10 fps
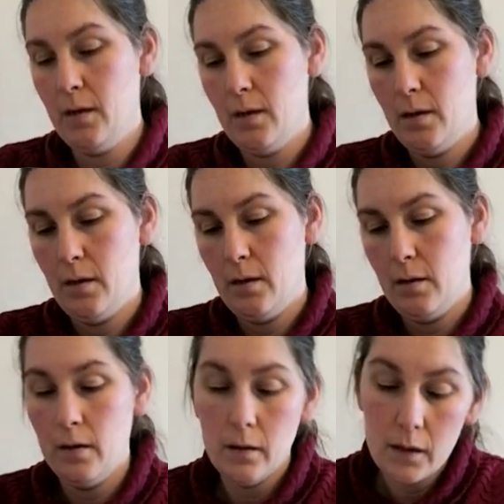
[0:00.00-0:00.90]

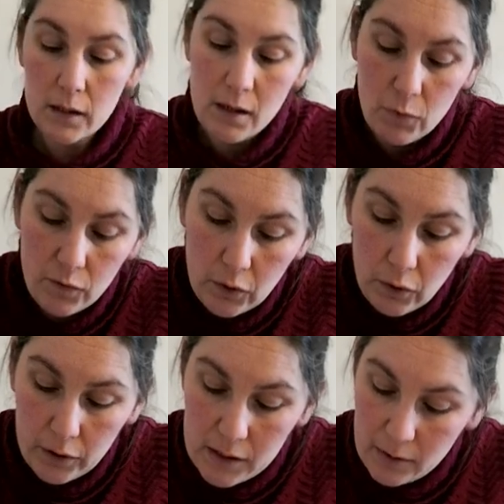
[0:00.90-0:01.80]
Let's keep moving it
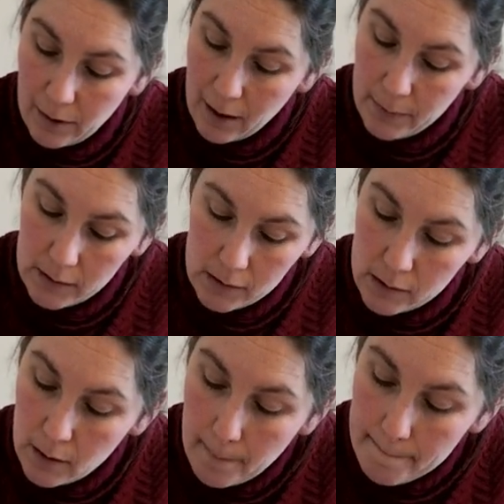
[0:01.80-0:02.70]
on and see what happens.